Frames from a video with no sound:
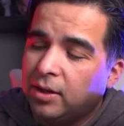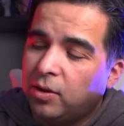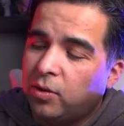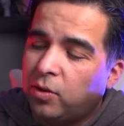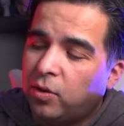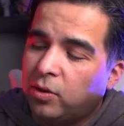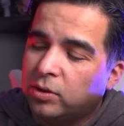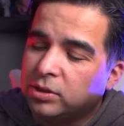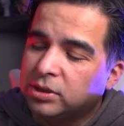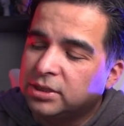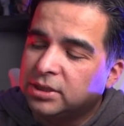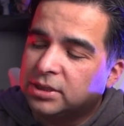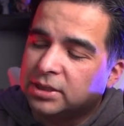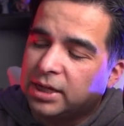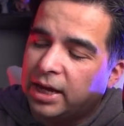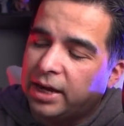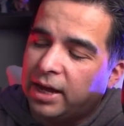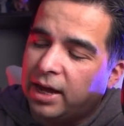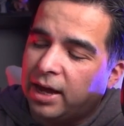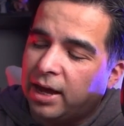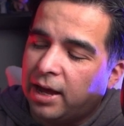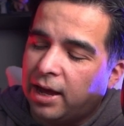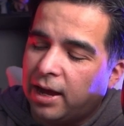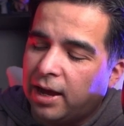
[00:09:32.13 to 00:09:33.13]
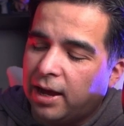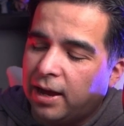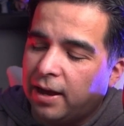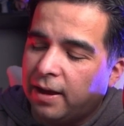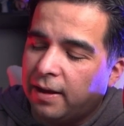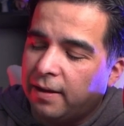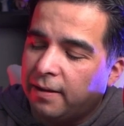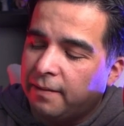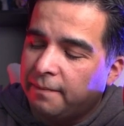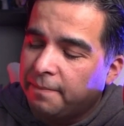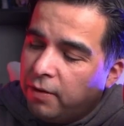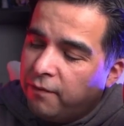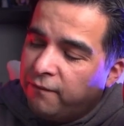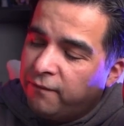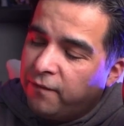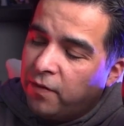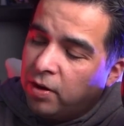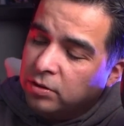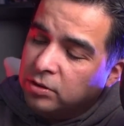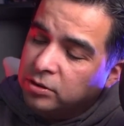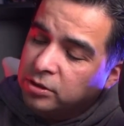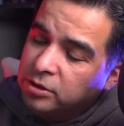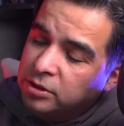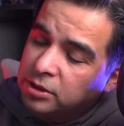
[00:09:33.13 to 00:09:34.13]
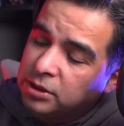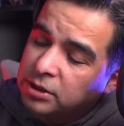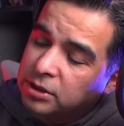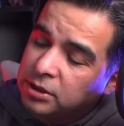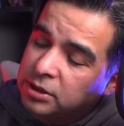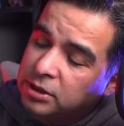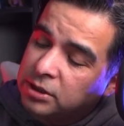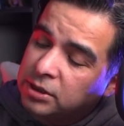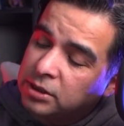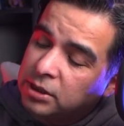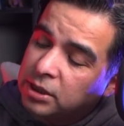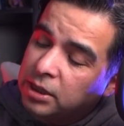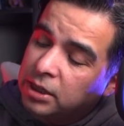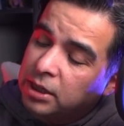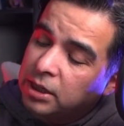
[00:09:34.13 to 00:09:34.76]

all this kind of fungus